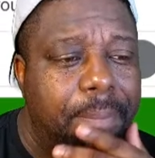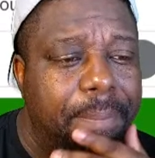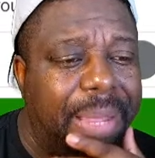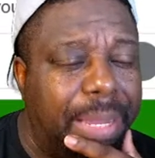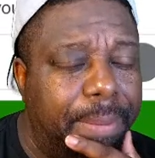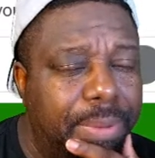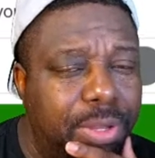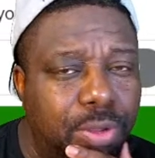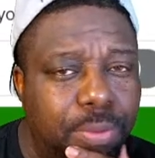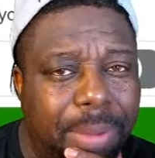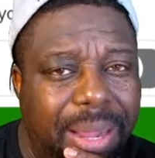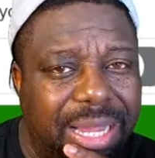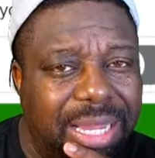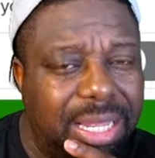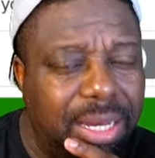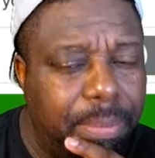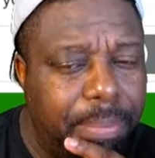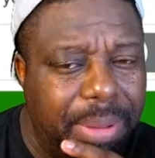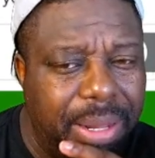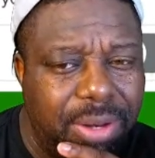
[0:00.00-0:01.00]
Maybe you might
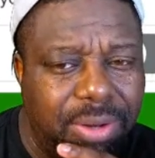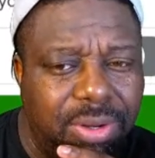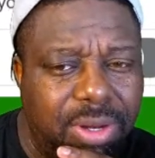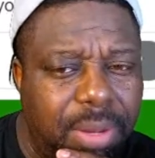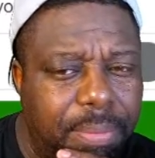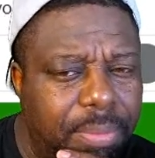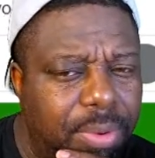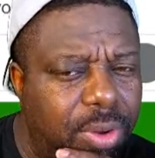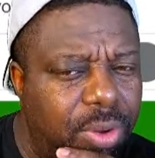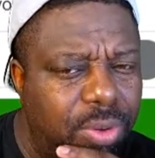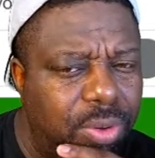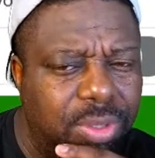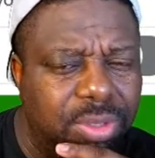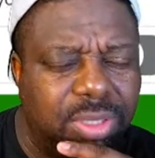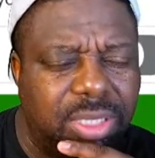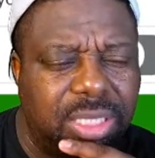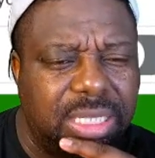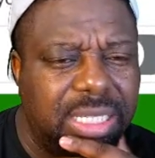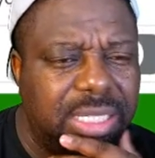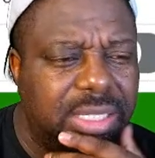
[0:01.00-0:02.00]
get a better number on a
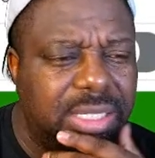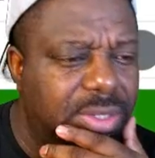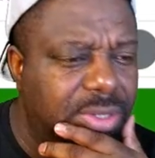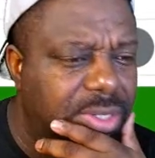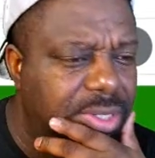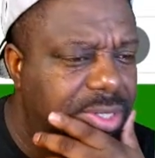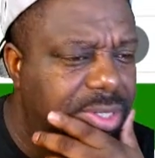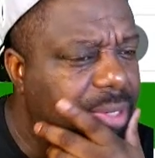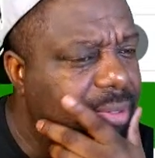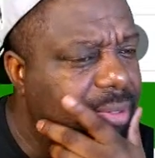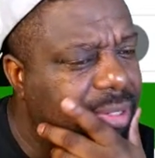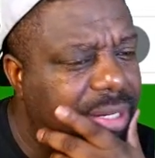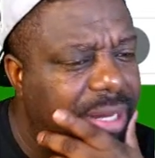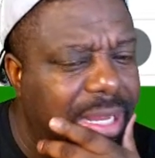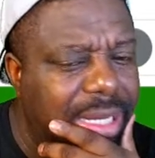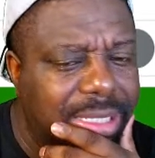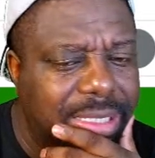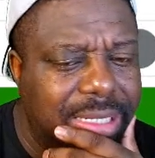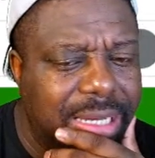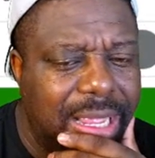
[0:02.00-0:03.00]
Caesars or something
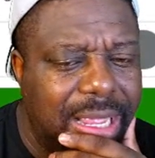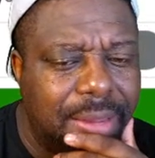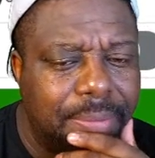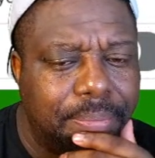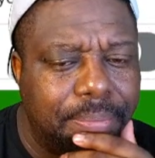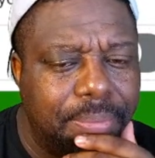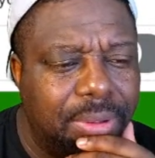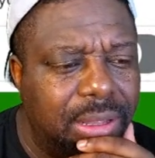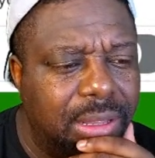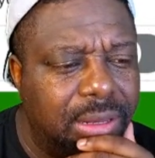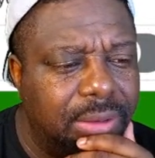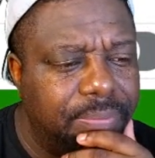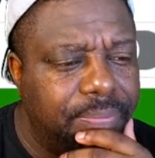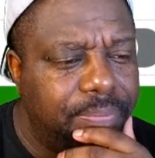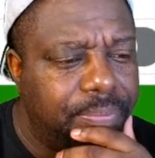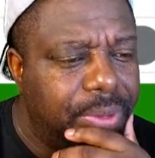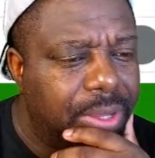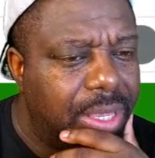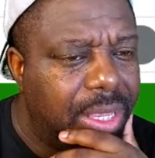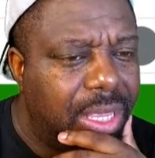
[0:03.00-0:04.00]
like that. But
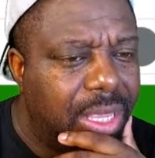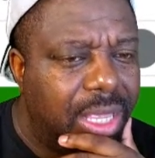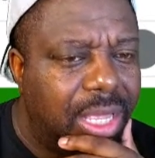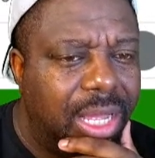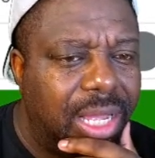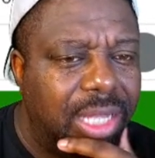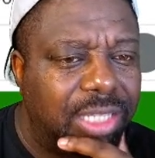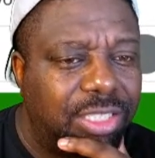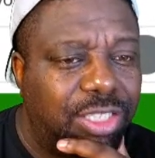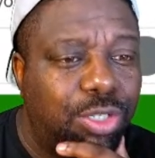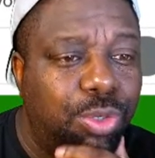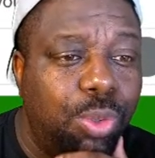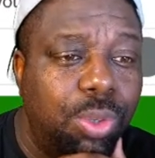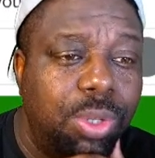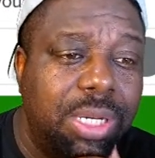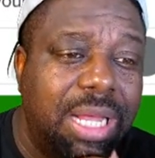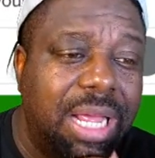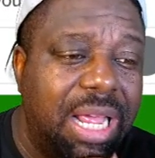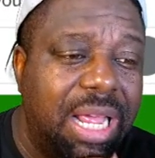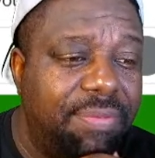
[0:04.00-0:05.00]

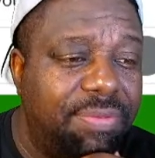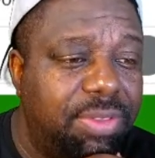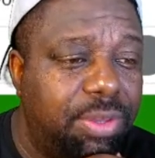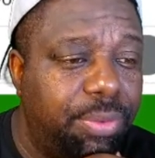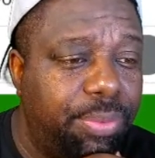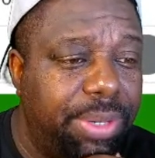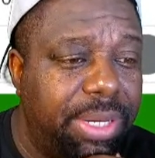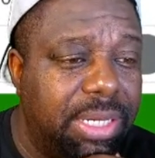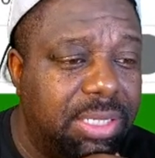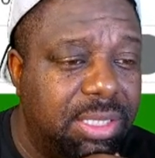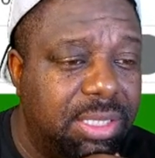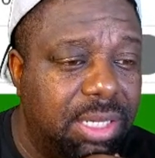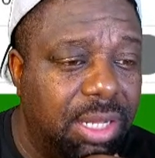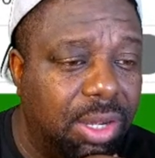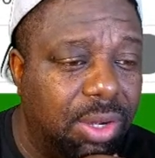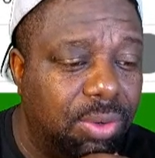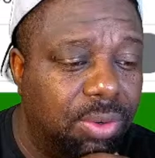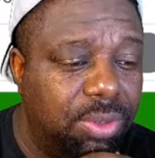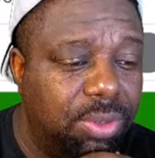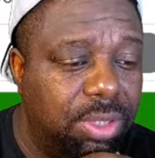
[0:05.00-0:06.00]
2.5 threes
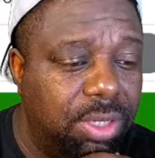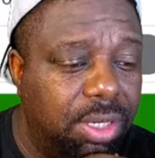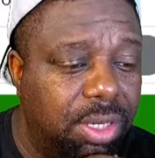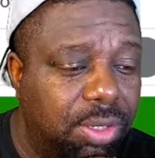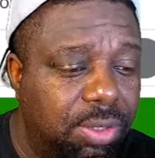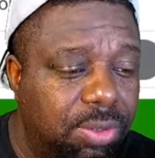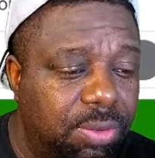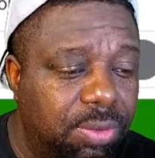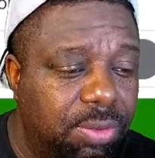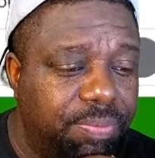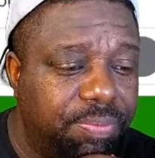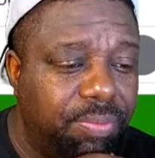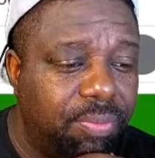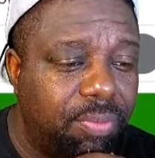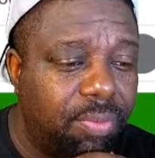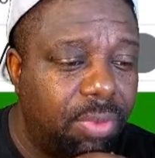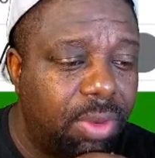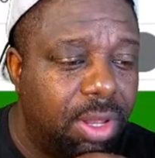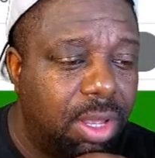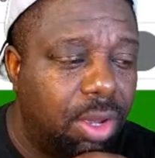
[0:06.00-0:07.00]
though,
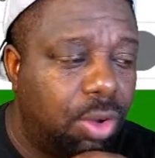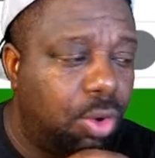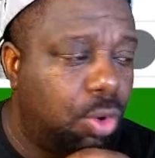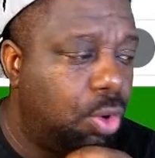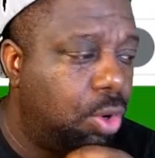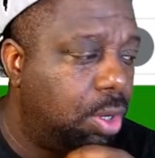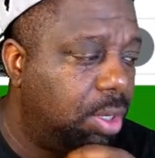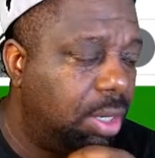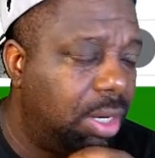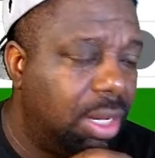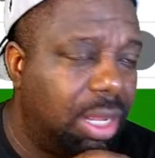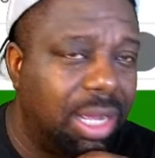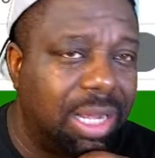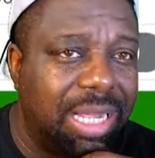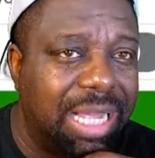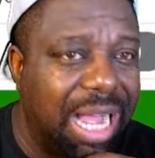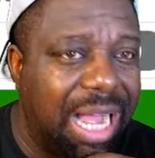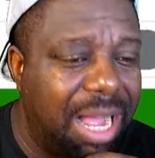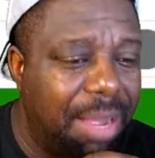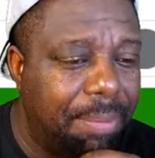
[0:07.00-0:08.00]
or a
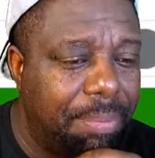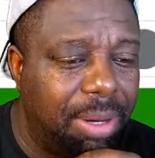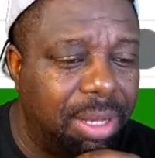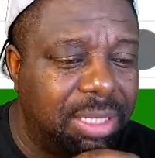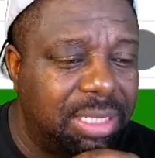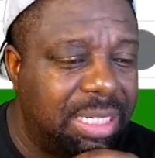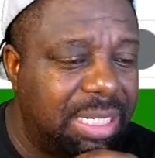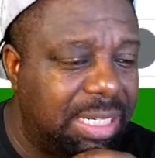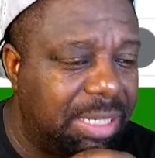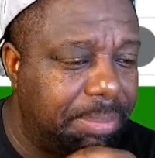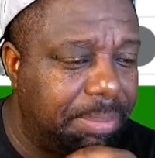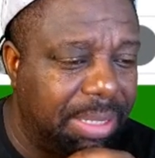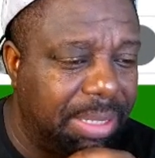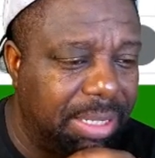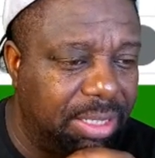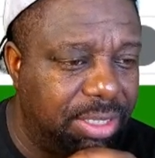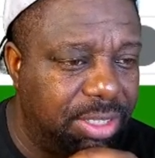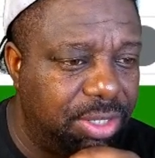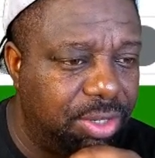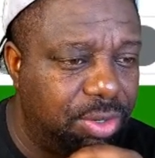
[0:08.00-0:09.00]
gobbler, a demon.
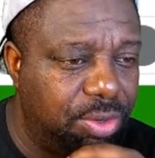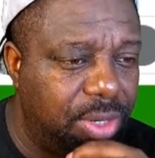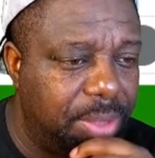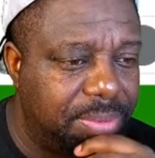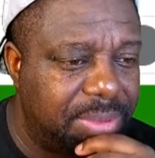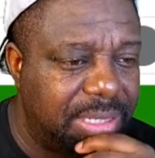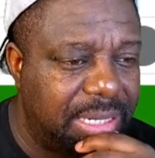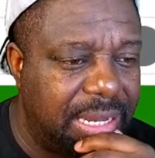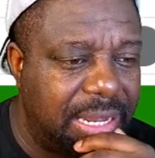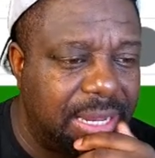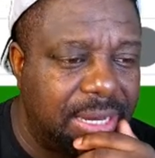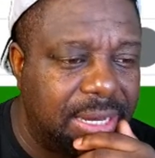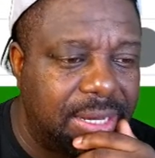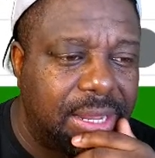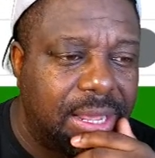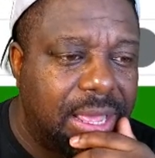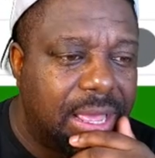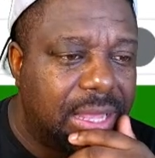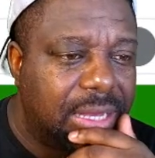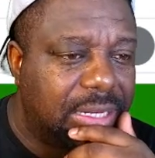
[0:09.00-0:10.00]
You know what I'm saying?
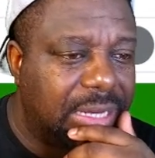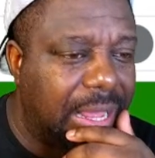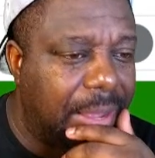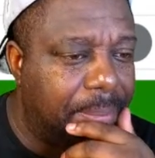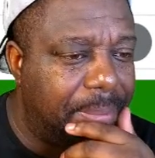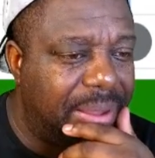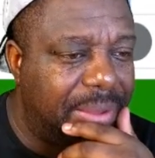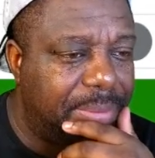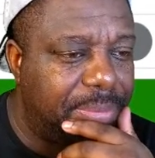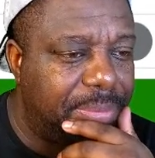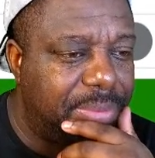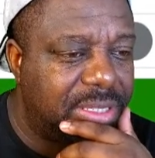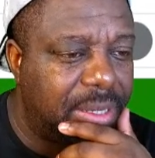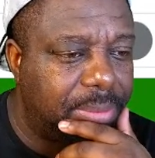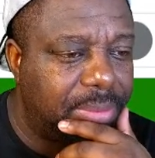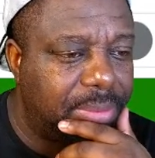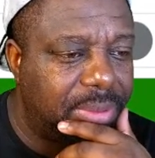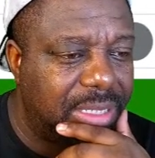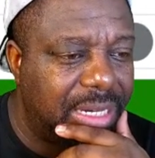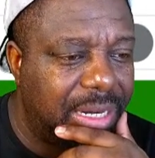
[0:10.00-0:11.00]
That might be
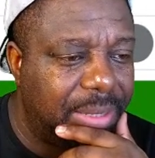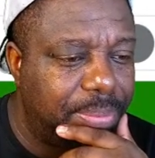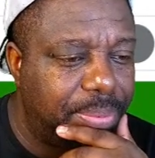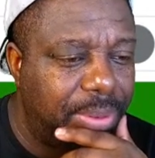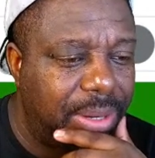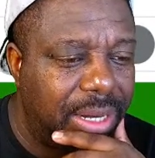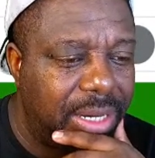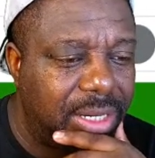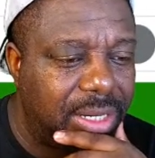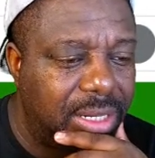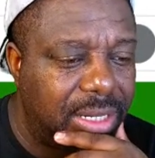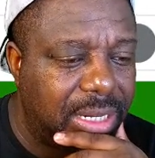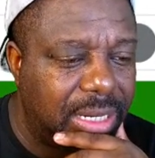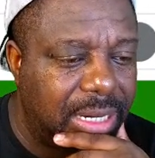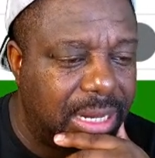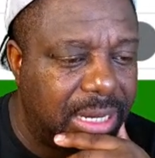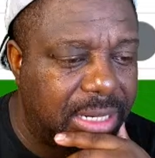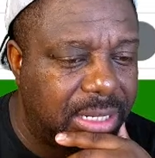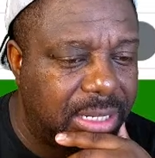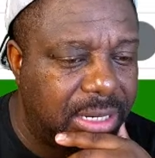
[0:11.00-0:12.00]
something that I'm probably looking
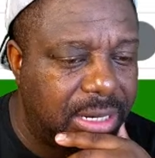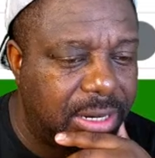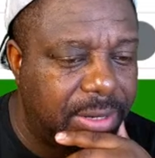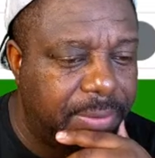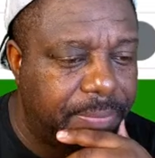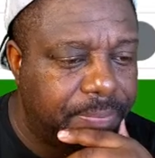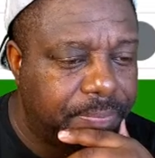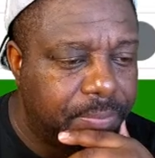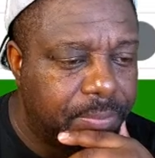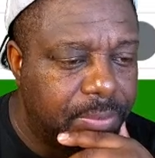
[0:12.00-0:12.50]
at here.